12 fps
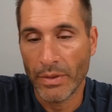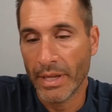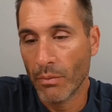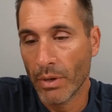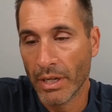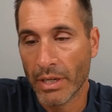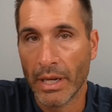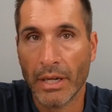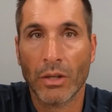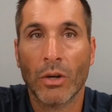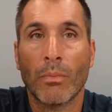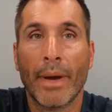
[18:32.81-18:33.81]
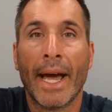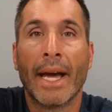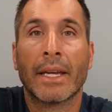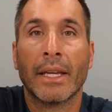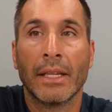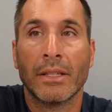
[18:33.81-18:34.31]
Then I want to kind of go
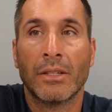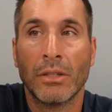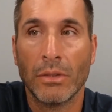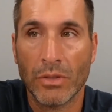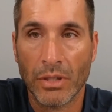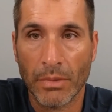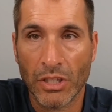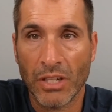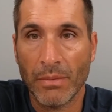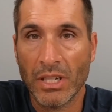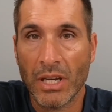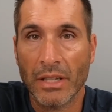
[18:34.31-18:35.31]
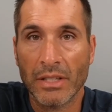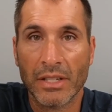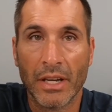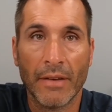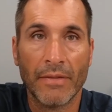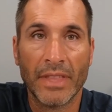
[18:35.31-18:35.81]
back into some of the Jimmy John
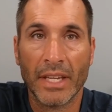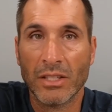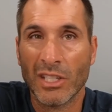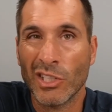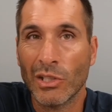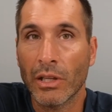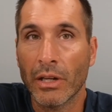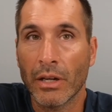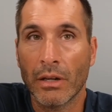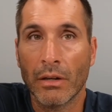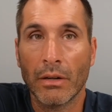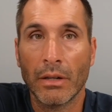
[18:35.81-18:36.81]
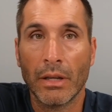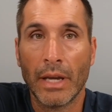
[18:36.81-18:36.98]
stuff, things that you learned,